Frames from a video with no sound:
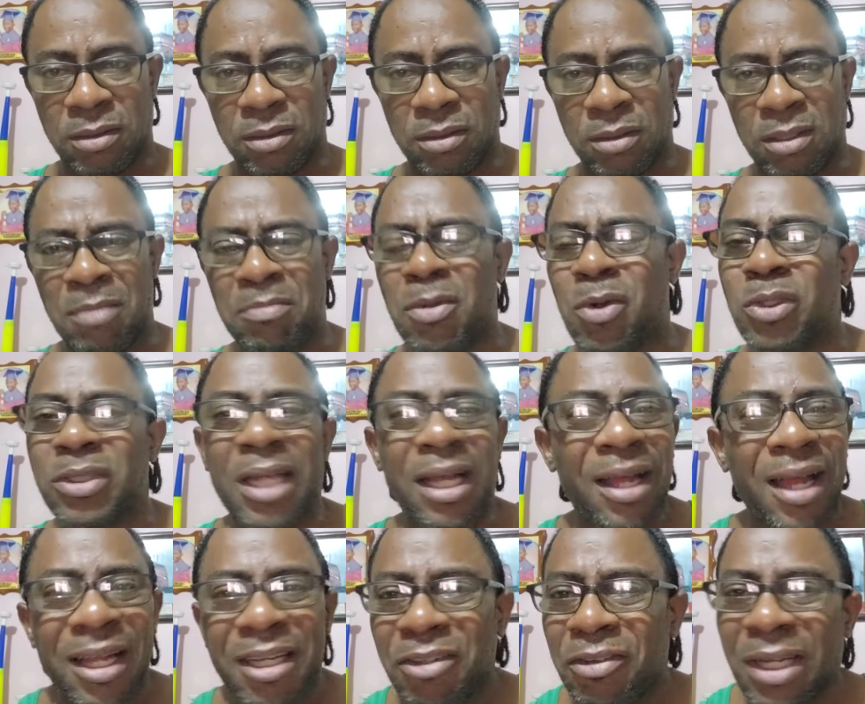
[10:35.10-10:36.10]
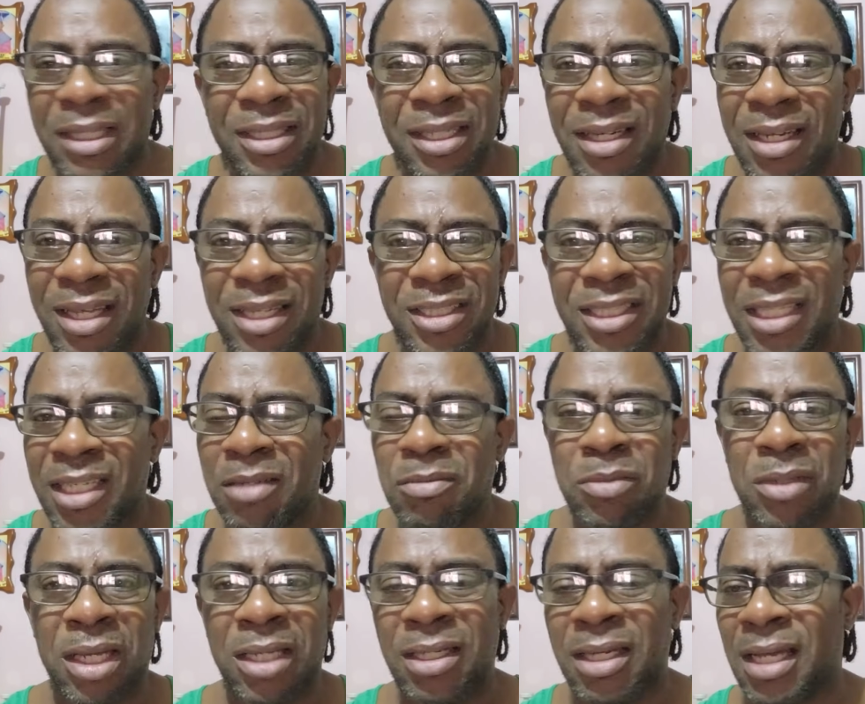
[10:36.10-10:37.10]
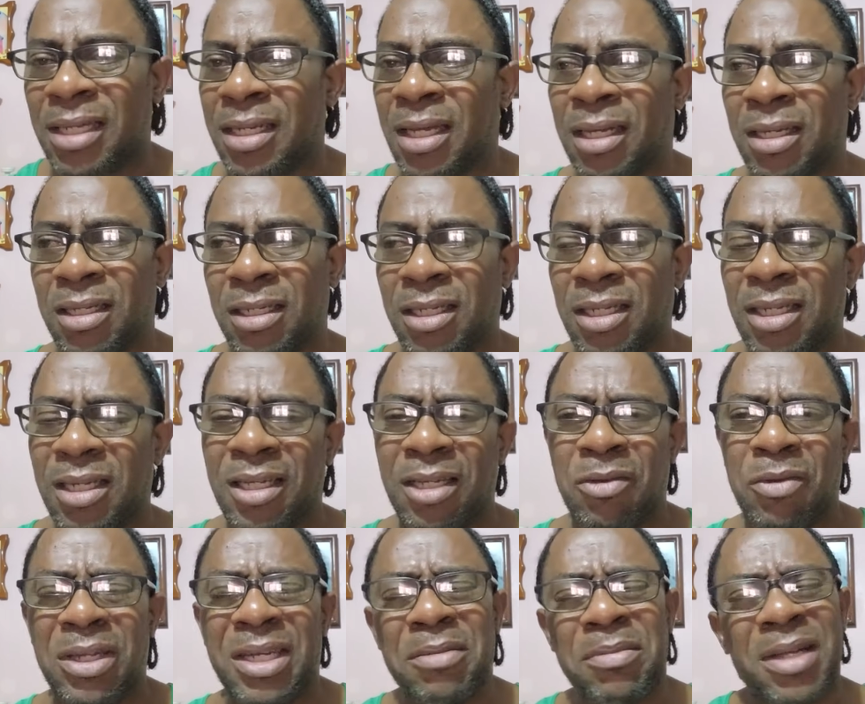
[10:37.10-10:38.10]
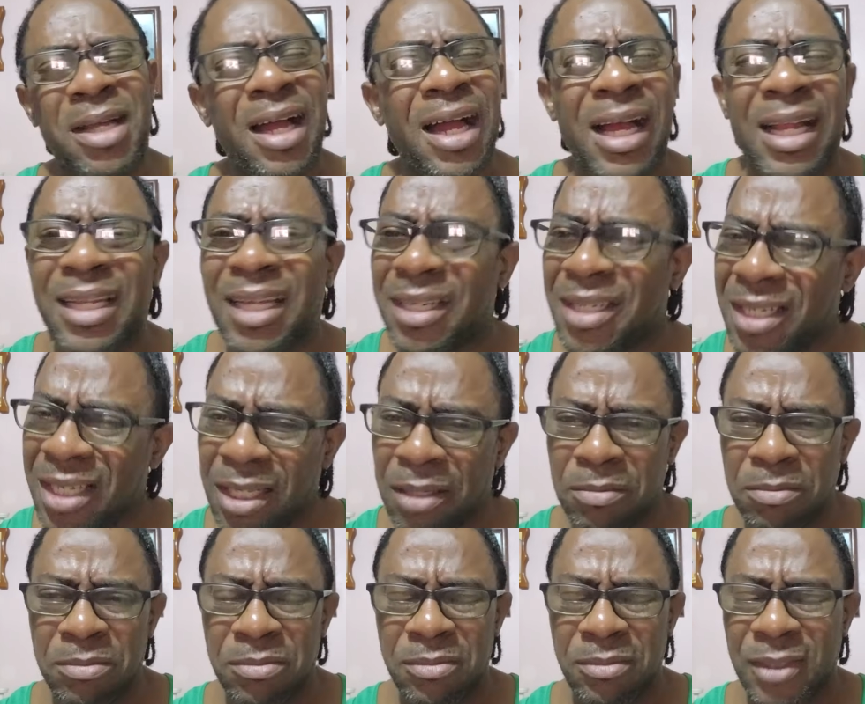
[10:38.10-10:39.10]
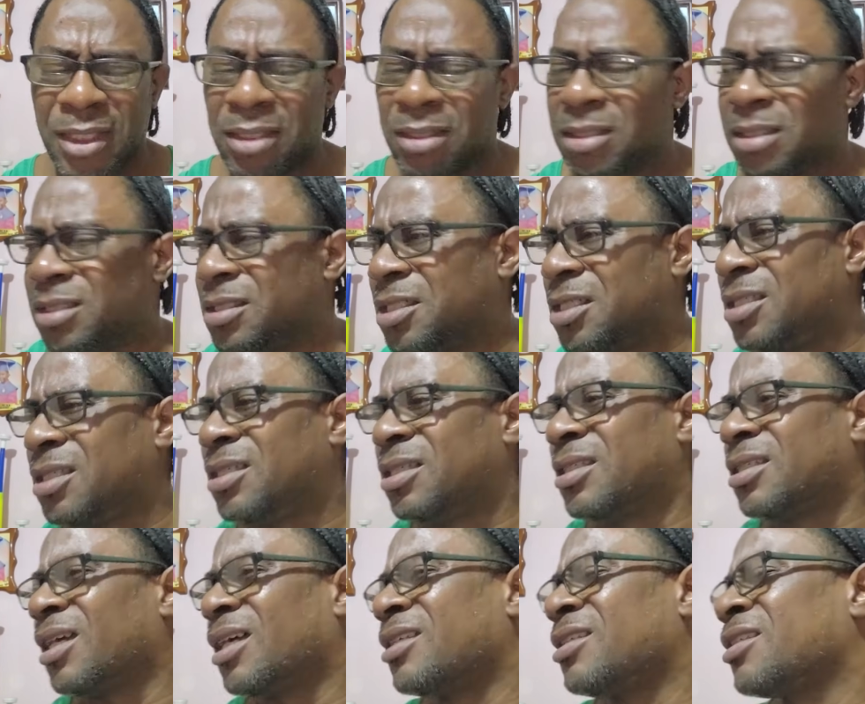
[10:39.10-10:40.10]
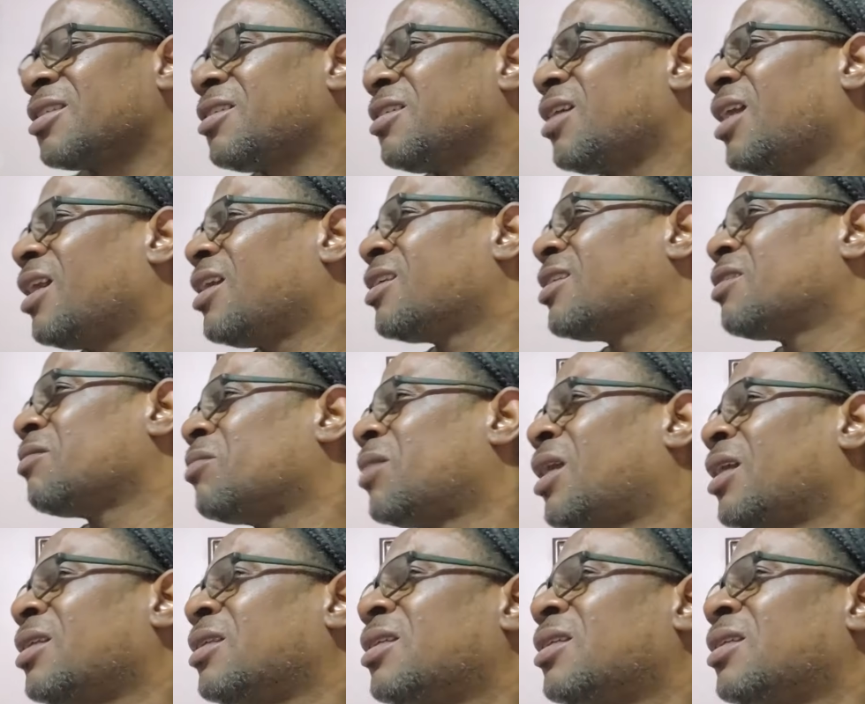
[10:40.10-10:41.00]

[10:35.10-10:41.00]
The amount of congratulations him get, Dana. When him call your name, Jesus Christ, man.